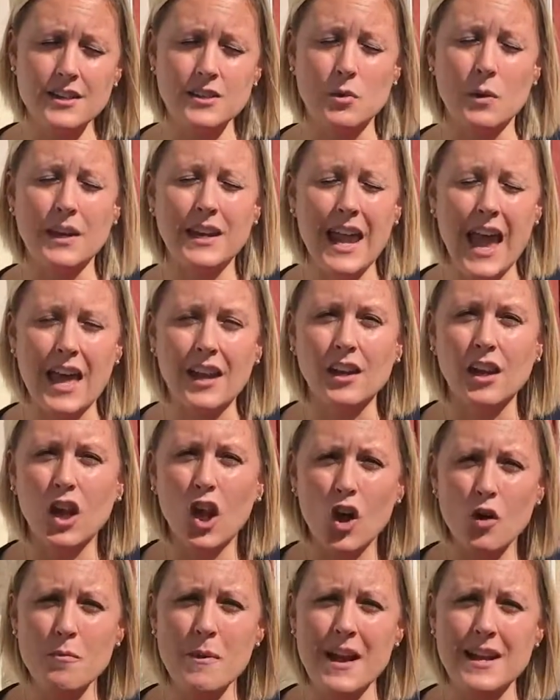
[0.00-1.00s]
So again,
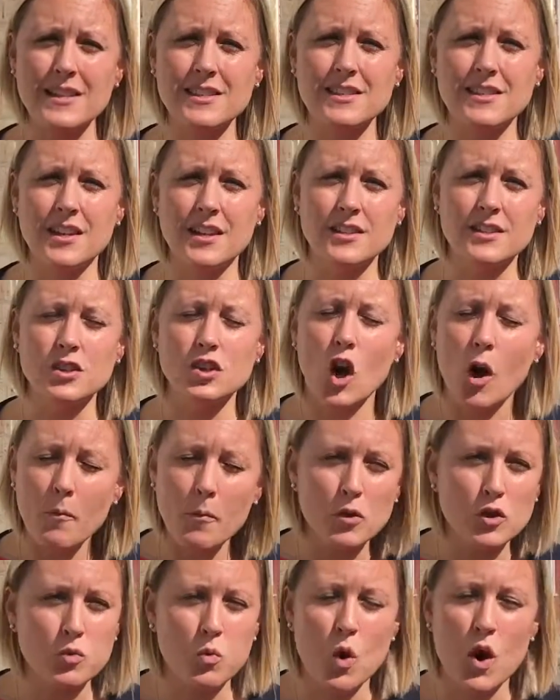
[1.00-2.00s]
low maintenance,
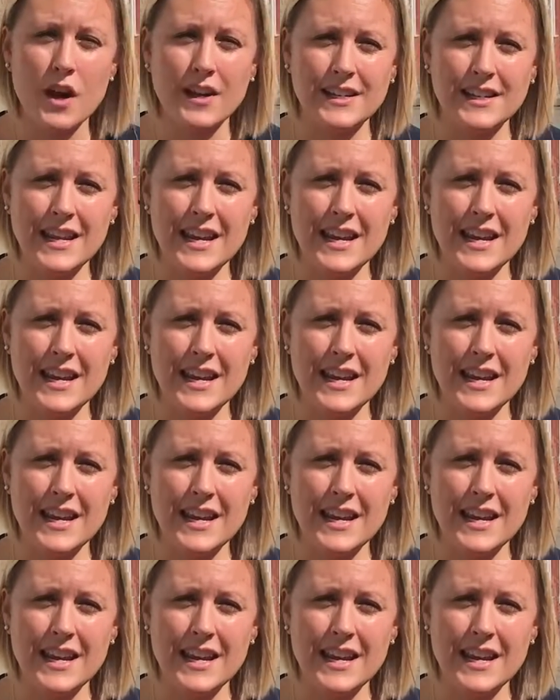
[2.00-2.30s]
not much work